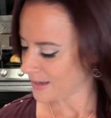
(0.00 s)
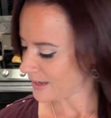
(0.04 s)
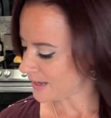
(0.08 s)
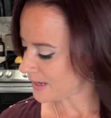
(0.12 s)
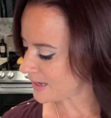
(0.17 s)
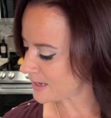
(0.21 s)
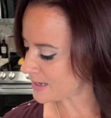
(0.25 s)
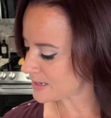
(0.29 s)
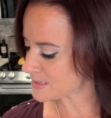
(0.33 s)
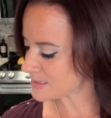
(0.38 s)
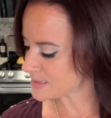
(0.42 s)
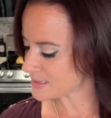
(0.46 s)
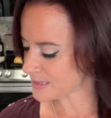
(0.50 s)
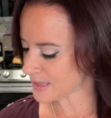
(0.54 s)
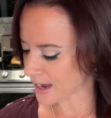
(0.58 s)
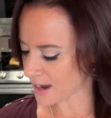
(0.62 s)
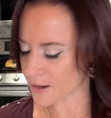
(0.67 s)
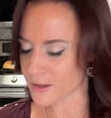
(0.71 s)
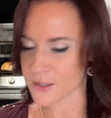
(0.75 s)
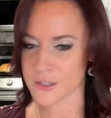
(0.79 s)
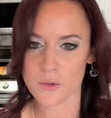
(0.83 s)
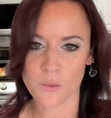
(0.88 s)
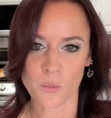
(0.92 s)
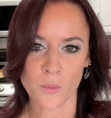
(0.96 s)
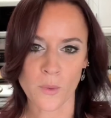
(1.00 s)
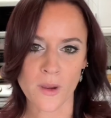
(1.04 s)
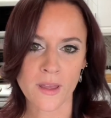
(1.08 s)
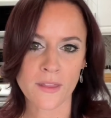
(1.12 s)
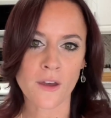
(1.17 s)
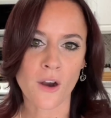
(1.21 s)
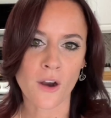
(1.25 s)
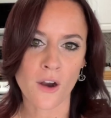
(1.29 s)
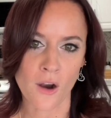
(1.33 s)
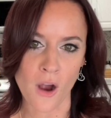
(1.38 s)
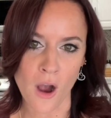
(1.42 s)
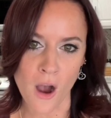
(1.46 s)
is that with
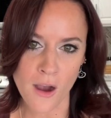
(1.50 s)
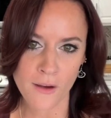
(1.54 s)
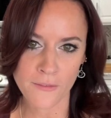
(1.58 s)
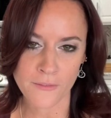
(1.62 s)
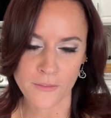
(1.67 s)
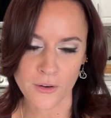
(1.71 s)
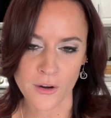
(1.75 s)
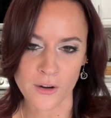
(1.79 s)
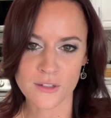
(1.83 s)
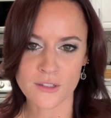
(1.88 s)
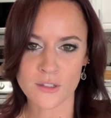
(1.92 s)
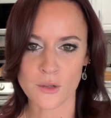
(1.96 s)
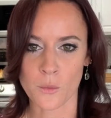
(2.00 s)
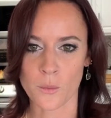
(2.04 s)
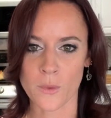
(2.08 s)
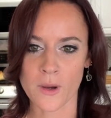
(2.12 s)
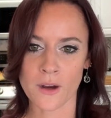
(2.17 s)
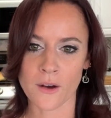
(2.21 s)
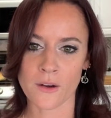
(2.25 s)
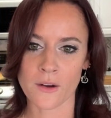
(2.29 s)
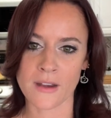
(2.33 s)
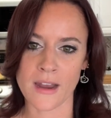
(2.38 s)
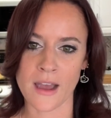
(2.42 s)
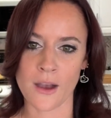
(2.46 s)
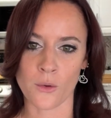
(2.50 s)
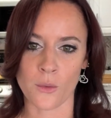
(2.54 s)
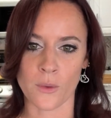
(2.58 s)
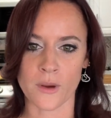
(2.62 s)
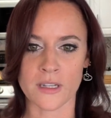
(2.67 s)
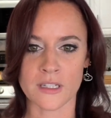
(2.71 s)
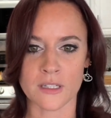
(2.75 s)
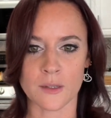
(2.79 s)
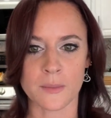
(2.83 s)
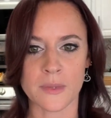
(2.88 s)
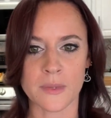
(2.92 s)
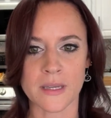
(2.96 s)
our offers, we are now going
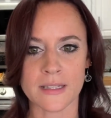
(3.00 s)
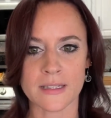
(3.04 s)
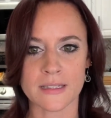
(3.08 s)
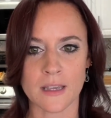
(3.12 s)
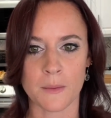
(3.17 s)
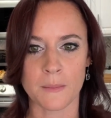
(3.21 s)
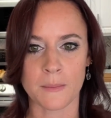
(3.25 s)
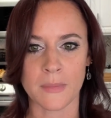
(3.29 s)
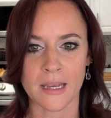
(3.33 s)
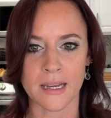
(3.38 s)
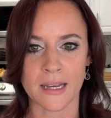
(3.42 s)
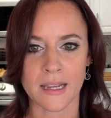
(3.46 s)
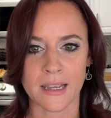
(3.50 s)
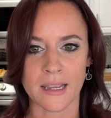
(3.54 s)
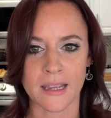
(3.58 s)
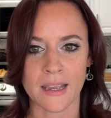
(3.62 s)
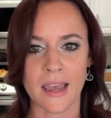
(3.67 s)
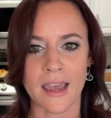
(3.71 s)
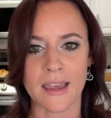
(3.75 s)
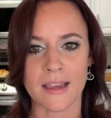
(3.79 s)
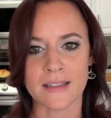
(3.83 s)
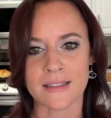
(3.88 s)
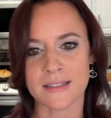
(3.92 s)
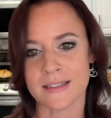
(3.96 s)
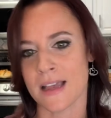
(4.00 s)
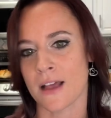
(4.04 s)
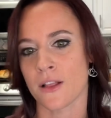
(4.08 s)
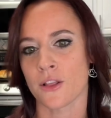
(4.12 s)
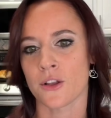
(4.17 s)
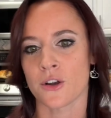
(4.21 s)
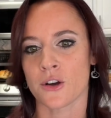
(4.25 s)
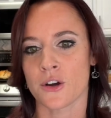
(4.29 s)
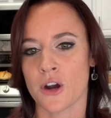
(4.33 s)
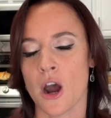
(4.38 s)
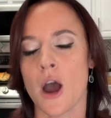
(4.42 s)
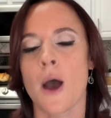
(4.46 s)
to be submitting a
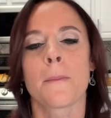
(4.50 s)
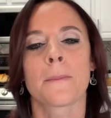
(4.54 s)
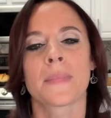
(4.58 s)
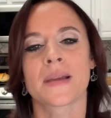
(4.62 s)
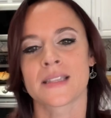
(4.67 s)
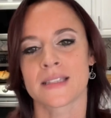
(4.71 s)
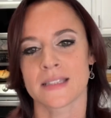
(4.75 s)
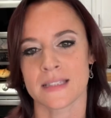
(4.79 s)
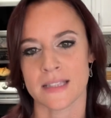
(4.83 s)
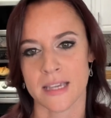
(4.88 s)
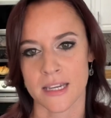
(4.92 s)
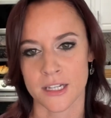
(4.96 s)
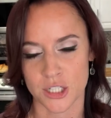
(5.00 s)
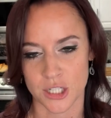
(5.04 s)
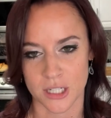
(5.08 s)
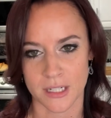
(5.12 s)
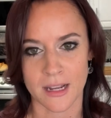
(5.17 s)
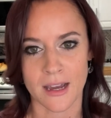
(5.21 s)
seller compensation